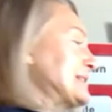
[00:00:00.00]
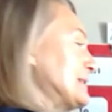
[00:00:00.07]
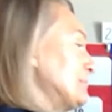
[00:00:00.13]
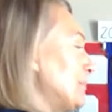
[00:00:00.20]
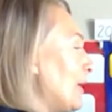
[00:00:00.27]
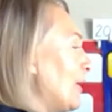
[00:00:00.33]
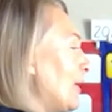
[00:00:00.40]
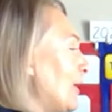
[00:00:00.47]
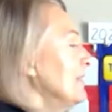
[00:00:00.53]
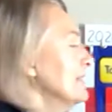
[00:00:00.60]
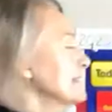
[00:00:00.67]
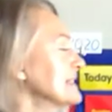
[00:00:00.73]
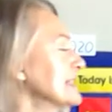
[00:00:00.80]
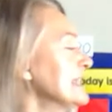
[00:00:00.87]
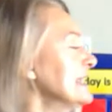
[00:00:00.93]
ball.
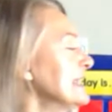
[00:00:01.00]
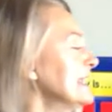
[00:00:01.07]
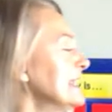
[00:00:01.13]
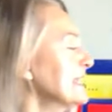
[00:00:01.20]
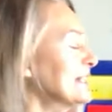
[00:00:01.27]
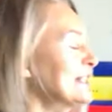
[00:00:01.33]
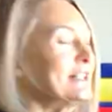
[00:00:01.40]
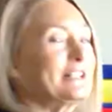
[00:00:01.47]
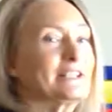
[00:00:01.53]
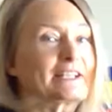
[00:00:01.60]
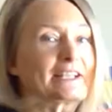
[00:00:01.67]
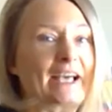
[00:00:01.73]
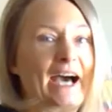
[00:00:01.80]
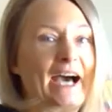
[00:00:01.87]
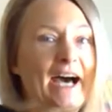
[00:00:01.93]
C, C,
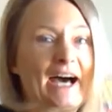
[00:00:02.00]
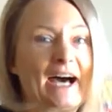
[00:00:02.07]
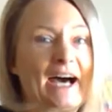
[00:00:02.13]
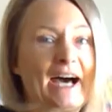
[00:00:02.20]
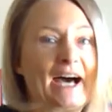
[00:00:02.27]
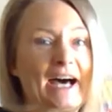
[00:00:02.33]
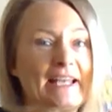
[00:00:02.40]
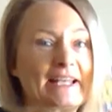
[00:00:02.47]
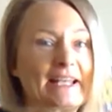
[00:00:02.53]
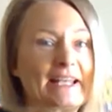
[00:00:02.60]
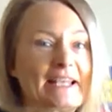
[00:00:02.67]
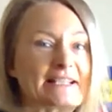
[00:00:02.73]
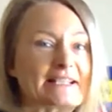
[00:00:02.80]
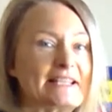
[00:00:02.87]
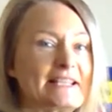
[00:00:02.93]
cut,
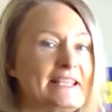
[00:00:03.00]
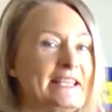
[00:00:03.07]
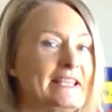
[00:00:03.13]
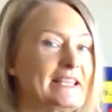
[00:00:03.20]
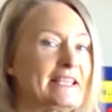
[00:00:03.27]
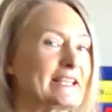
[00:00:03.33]
C, C,